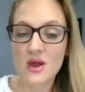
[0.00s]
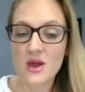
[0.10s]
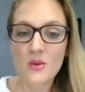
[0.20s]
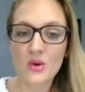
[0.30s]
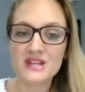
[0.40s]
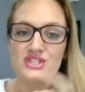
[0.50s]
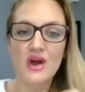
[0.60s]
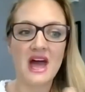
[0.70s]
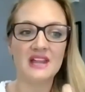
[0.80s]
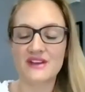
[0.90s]
what is your
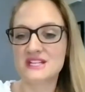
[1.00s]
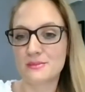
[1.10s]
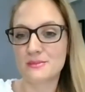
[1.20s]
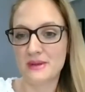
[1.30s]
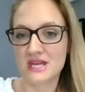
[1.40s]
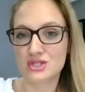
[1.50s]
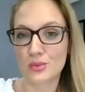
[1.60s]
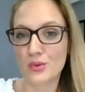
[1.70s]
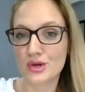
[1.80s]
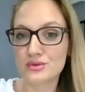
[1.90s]
elevator pitch on
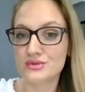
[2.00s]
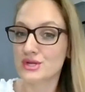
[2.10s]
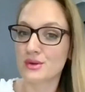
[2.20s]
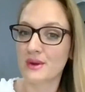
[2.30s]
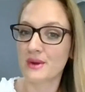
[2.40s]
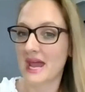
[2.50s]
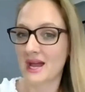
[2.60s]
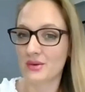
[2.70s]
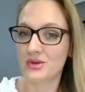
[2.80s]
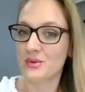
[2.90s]
what you do and how
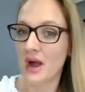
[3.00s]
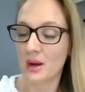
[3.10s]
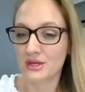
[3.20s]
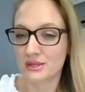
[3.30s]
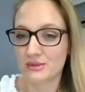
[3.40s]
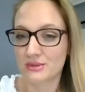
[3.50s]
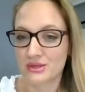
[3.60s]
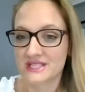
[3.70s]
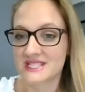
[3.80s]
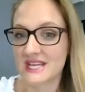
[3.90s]
you help the
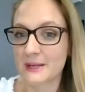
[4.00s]
community?